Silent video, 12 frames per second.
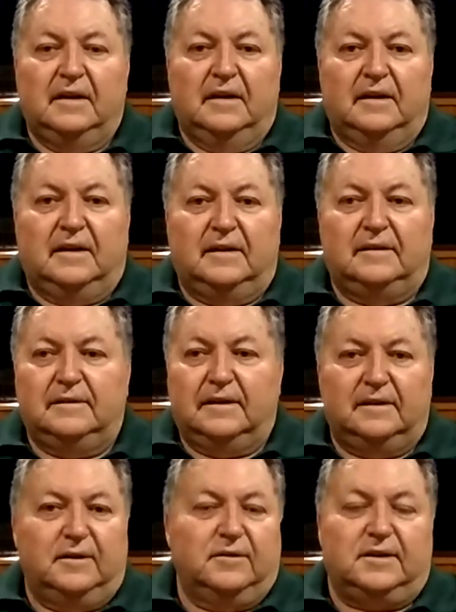
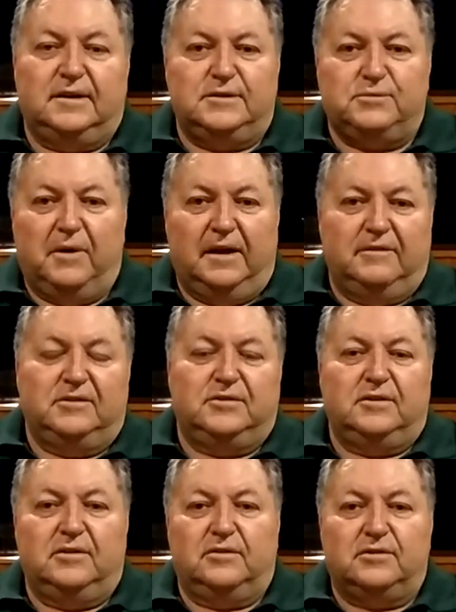the kids waving
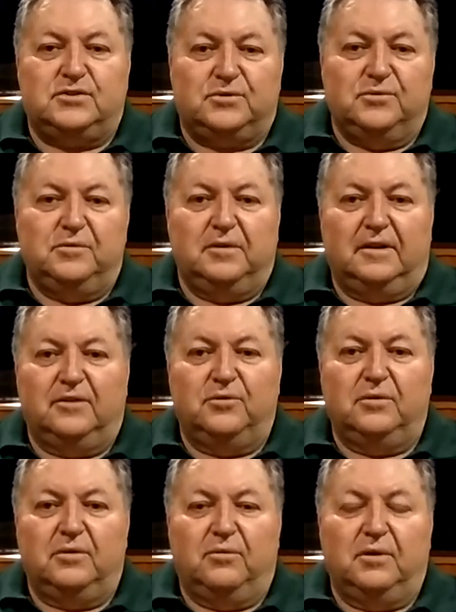to you on the shore
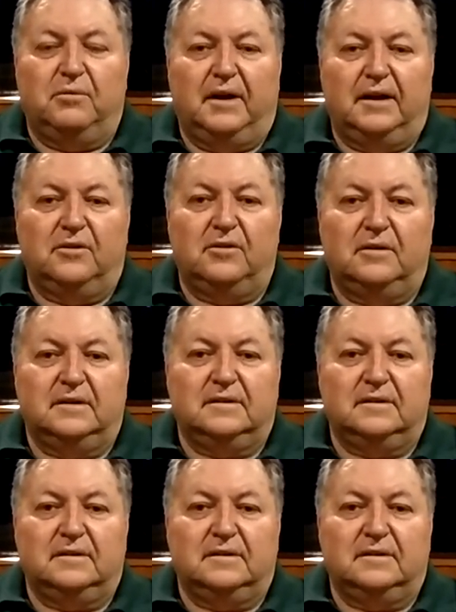all the way along,